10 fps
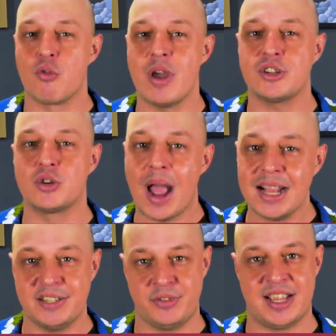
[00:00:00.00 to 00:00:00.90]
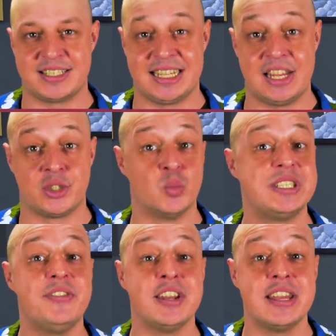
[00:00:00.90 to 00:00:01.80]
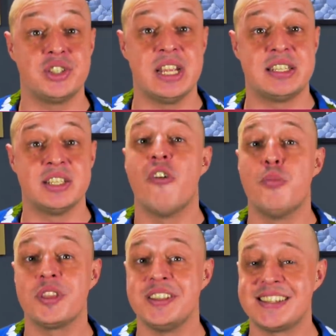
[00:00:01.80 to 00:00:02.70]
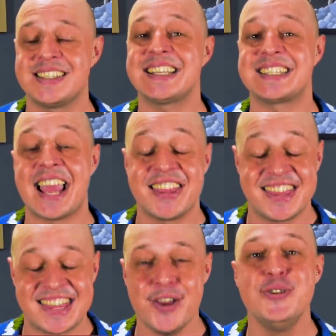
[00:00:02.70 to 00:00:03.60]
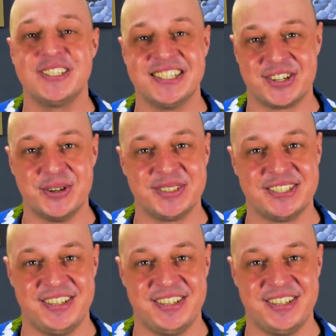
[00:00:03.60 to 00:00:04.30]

A retroactive investigation was even initiated of more than six thousand golden